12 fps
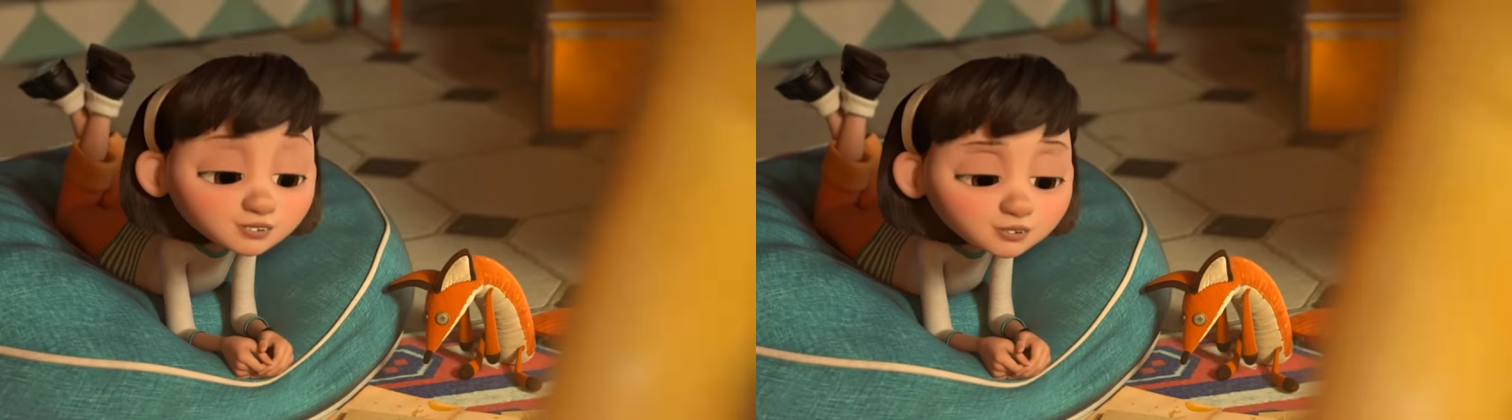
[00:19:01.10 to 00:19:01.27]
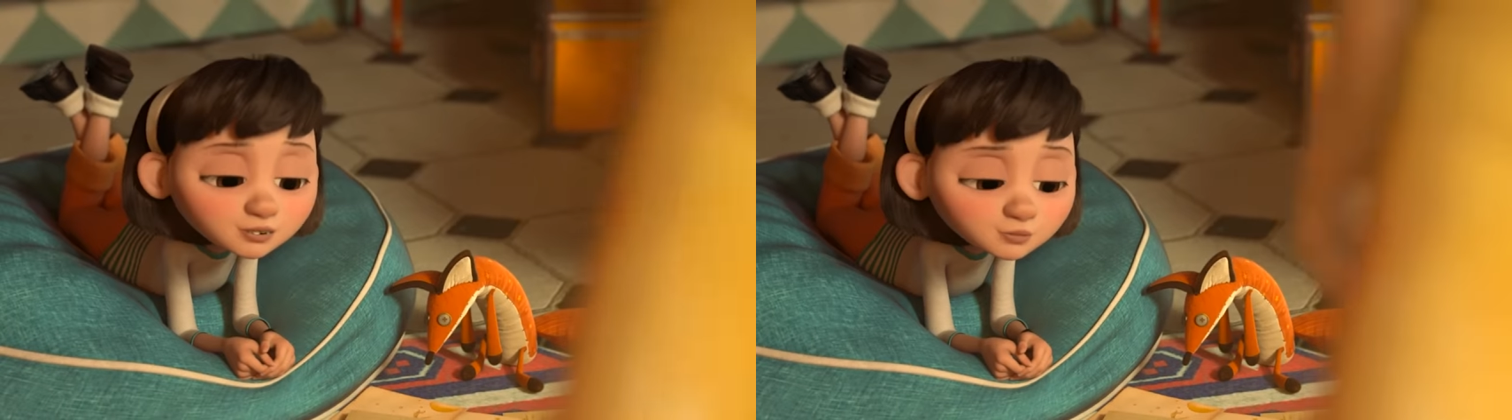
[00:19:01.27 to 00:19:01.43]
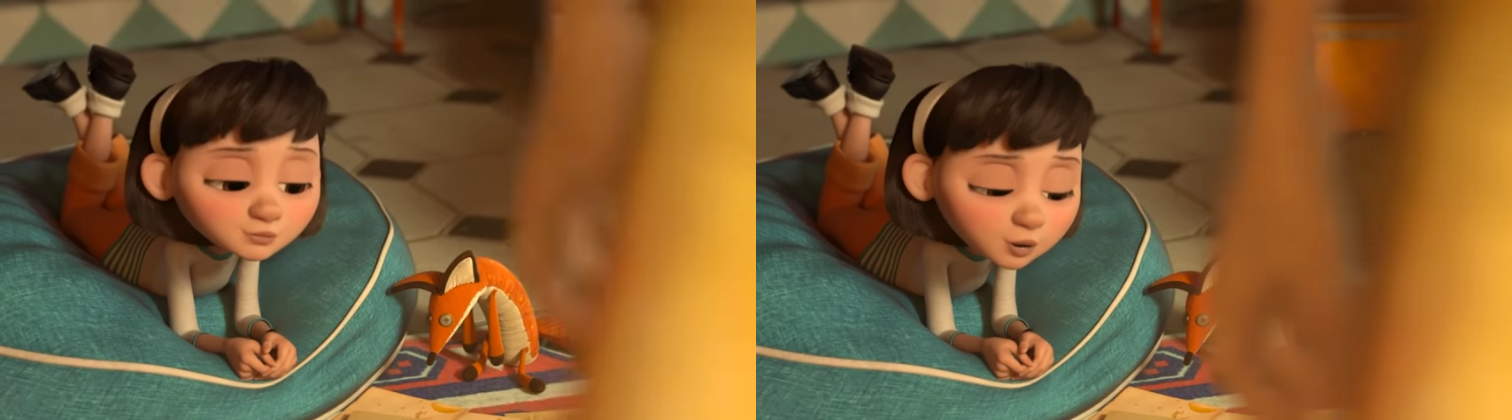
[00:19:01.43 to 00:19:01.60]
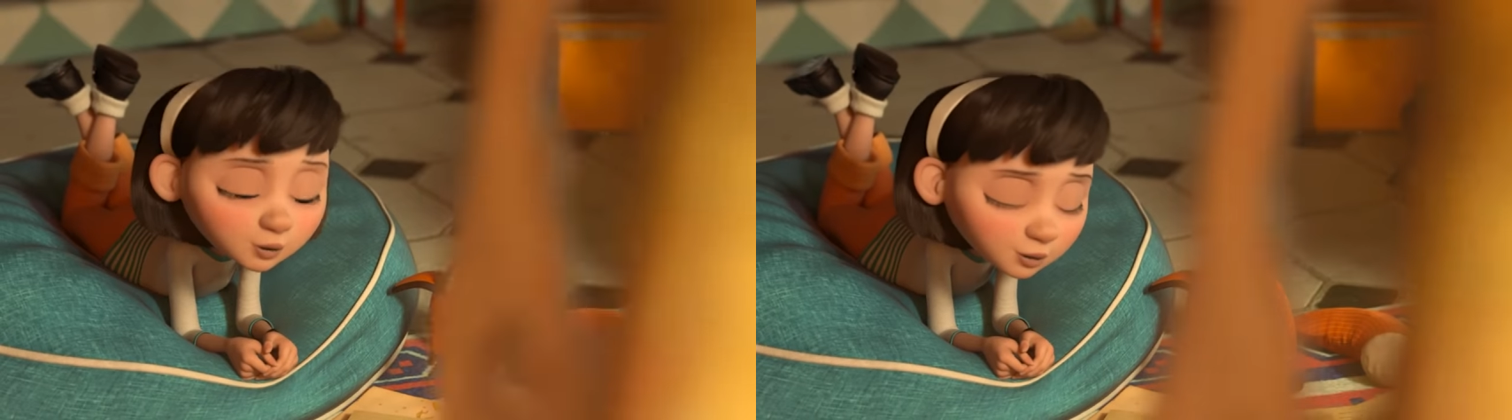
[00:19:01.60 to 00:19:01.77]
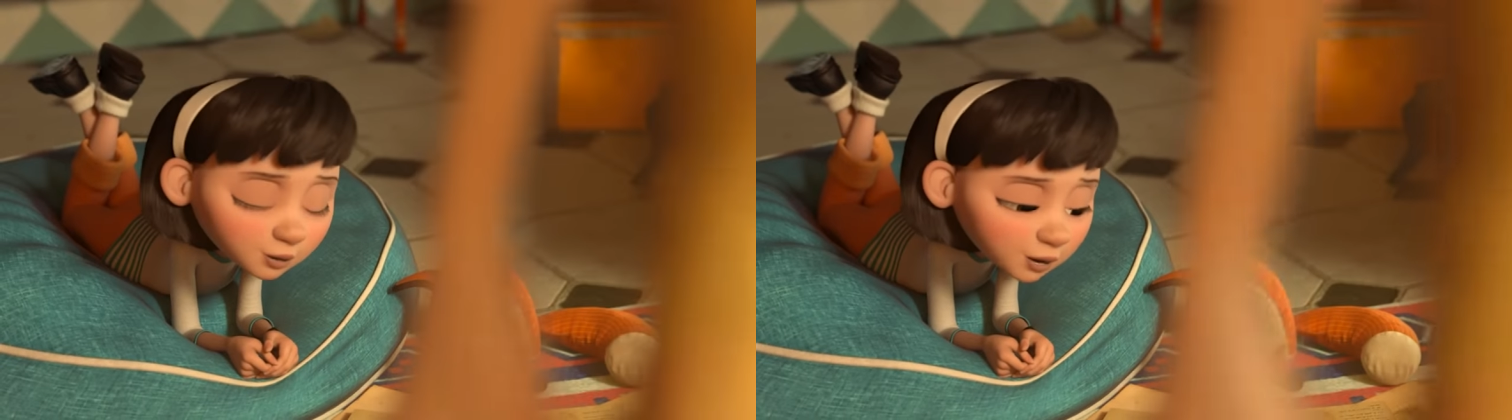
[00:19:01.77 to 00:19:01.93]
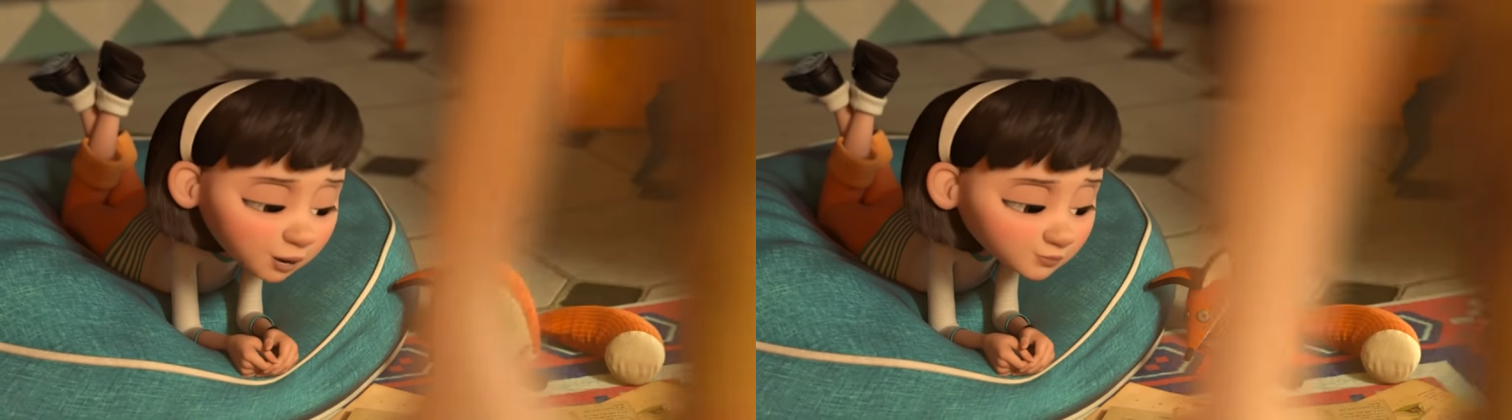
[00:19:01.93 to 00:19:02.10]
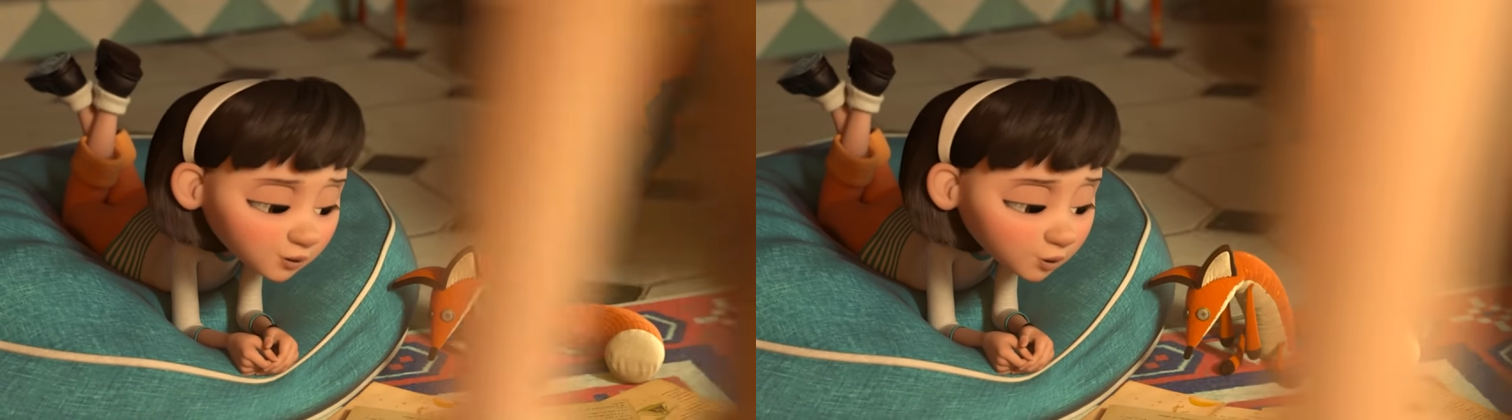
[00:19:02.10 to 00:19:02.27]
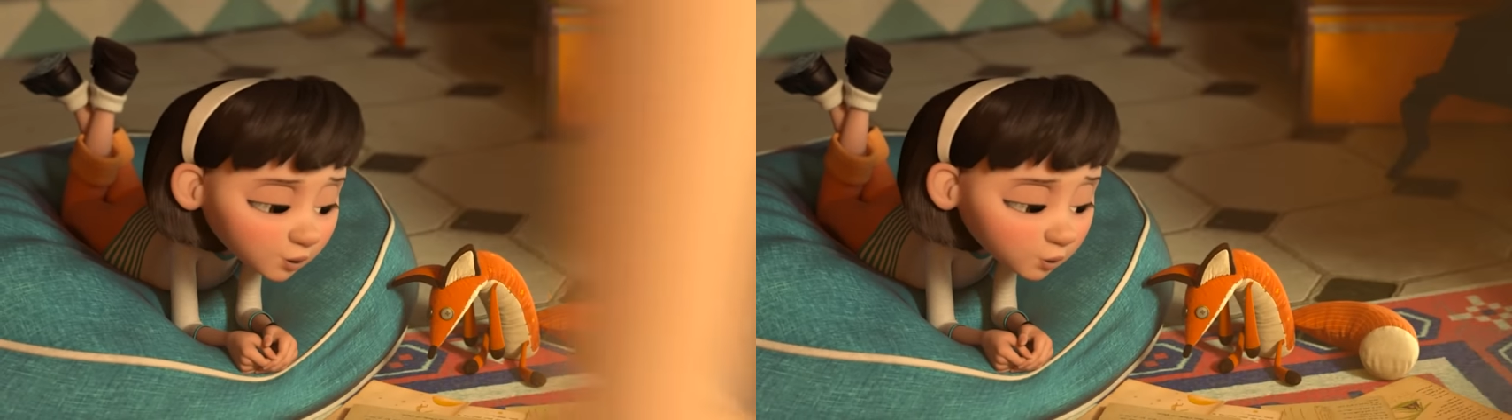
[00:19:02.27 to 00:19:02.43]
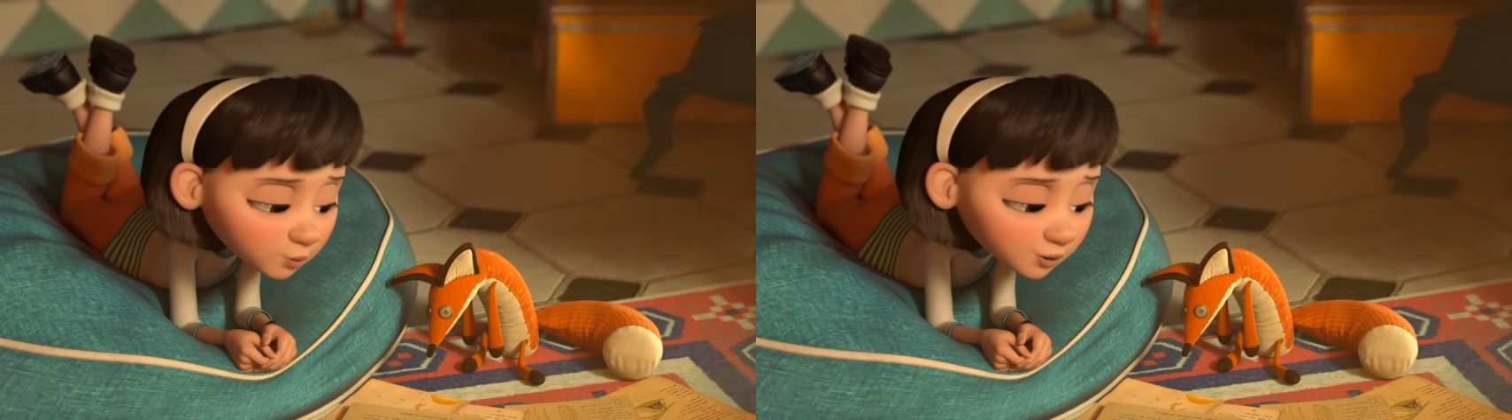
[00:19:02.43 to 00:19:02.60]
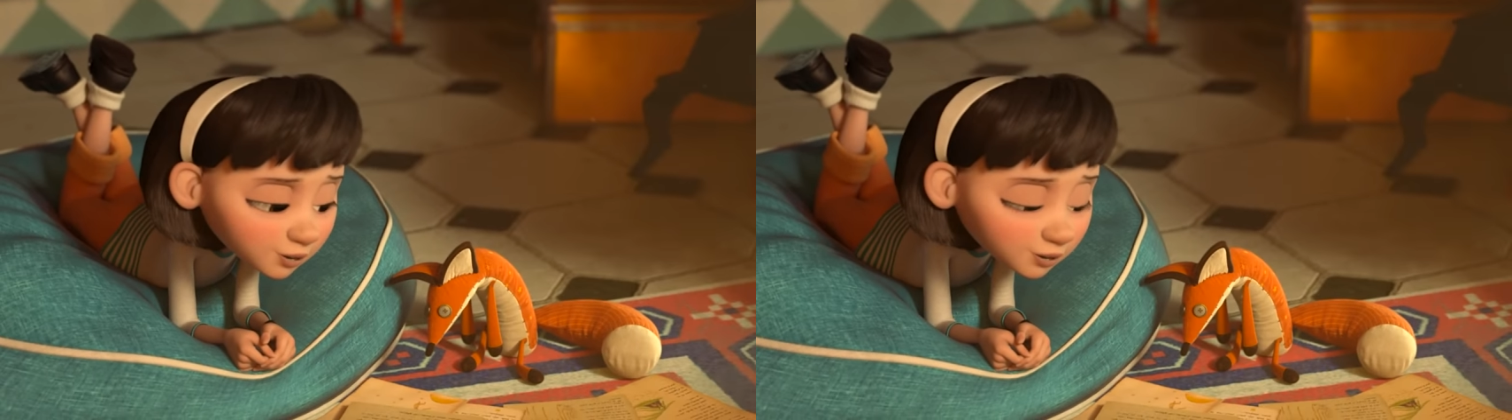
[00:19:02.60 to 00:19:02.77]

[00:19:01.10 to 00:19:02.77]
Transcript: The aviator tells her that he's